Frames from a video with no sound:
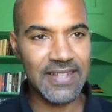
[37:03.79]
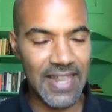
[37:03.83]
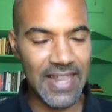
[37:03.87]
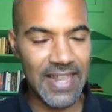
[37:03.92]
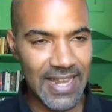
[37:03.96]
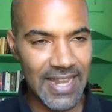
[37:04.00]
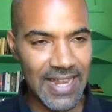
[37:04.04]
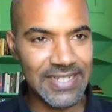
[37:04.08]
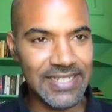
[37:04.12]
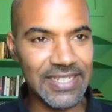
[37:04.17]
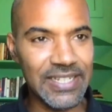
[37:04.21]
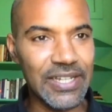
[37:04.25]
that
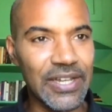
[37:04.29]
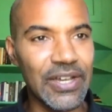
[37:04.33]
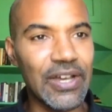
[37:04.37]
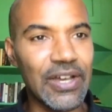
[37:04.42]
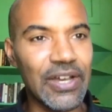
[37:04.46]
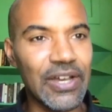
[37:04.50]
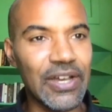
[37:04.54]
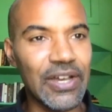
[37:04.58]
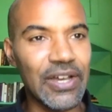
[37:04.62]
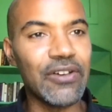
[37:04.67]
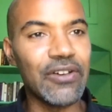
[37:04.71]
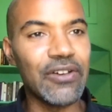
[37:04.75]
idea
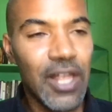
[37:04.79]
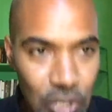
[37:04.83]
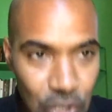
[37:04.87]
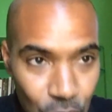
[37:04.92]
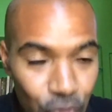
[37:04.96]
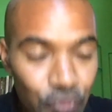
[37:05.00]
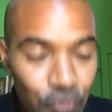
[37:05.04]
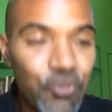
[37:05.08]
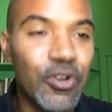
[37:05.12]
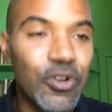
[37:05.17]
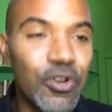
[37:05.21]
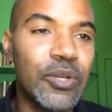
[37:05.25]
of
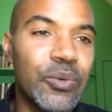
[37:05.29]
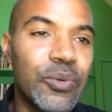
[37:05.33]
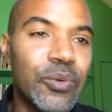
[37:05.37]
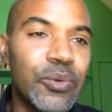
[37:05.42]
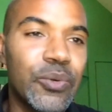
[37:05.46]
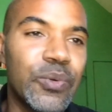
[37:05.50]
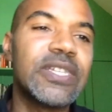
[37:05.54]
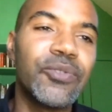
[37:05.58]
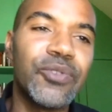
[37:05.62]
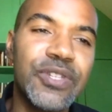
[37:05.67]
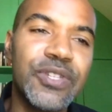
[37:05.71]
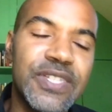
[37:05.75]
low
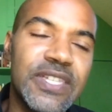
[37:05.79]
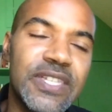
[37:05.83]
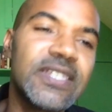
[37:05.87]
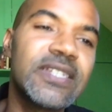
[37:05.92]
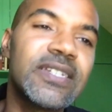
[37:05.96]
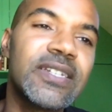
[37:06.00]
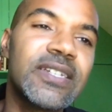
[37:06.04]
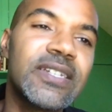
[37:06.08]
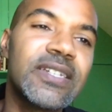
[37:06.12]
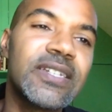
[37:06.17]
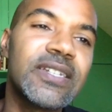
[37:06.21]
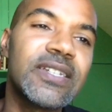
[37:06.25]
frequency
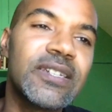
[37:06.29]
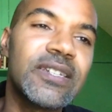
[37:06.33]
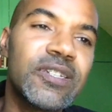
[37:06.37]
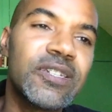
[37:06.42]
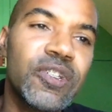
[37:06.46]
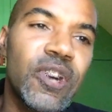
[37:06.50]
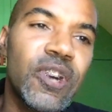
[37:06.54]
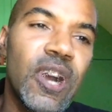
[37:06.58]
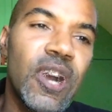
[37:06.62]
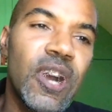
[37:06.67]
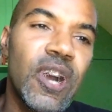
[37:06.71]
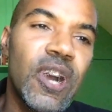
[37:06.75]
resistance
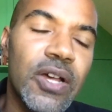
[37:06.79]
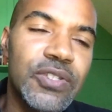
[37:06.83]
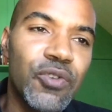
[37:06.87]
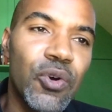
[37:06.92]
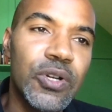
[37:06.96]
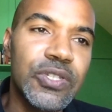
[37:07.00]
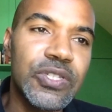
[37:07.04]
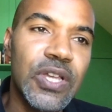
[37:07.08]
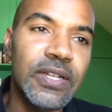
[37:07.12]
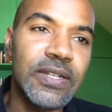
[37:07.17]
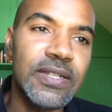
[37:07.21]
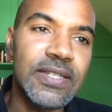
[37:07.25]
draws of
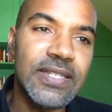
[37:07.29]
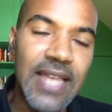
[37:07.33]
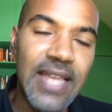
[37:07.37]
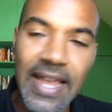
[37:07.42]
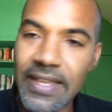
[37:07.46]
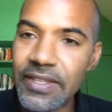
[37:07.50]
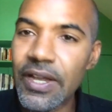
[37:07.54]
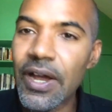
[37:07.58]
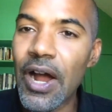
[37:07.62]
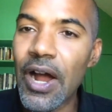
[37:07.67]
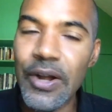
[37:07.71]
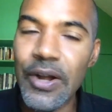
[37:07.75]
course on
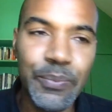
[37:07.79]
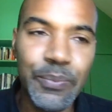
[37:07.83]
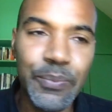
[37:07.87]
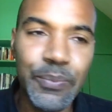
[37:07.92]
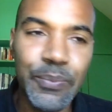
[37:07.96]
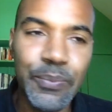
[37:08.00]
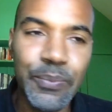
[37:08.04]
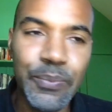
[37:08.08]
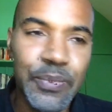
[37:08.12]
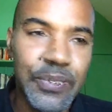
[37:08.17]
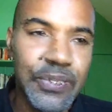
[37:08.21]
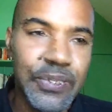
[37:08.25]
Saidiya
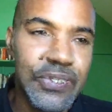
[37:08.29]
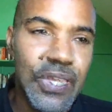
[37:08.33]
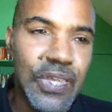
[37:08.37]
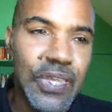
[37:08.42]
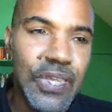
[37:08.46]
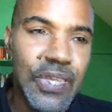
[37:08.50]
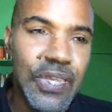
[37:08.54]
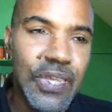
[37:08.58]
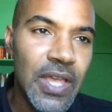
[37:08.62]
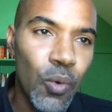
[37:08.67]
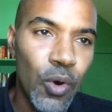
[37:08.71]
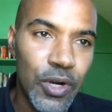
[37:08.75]
Hartman's
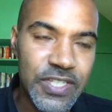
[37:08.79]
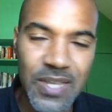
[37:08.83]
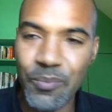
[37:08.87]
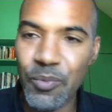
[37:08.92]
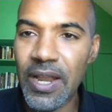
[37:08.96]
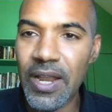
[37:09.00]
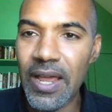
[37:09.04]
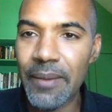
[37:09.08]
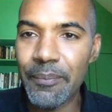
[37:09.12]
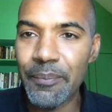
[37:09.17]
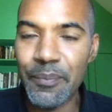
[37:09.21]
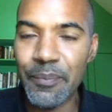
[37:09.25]
work
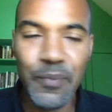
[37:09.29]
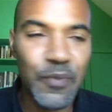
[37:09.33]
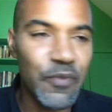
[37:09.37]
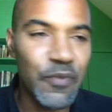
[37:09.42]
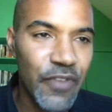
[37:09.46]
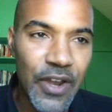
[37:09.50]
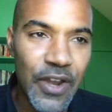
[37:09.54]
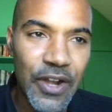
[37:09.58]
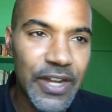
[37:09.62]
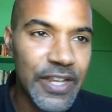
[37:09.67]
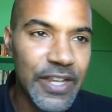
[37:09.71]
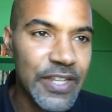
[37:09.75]
someone I'm
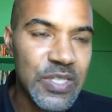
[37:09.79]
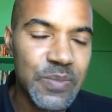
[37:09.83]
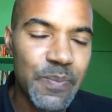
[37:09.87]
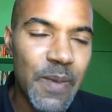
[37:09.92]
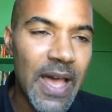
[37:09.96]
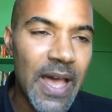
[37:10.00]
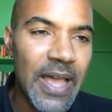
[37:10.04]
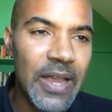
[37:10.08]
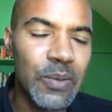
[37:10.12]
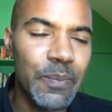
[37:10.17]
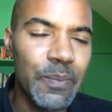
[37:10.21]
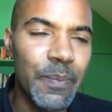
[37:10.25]
very
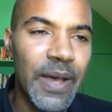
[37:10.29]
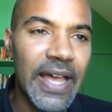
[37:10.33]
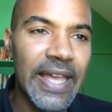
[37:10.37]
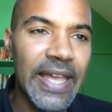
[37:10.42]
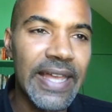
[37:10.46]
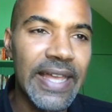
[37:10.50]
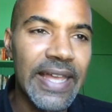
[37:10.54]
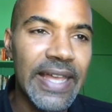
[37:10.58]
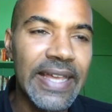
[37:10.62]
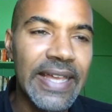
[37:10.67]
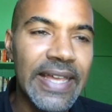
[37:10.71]
inspired by